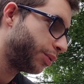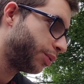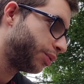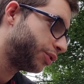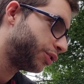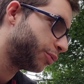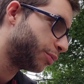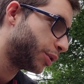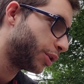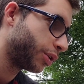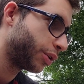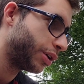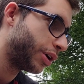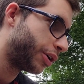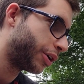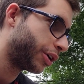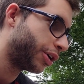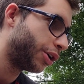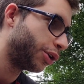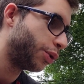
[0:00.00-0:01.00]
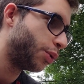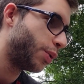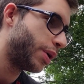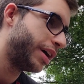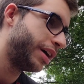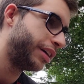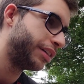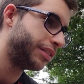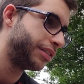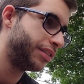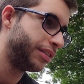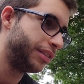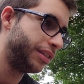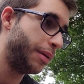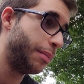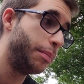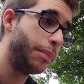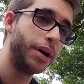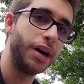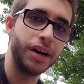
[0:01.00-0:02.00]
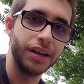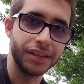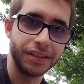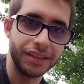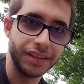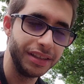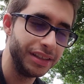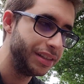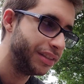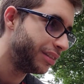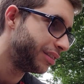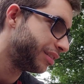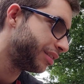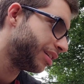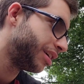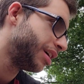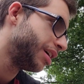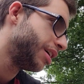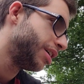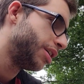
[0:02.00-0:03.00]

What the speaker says: small Archon quests, some bosses,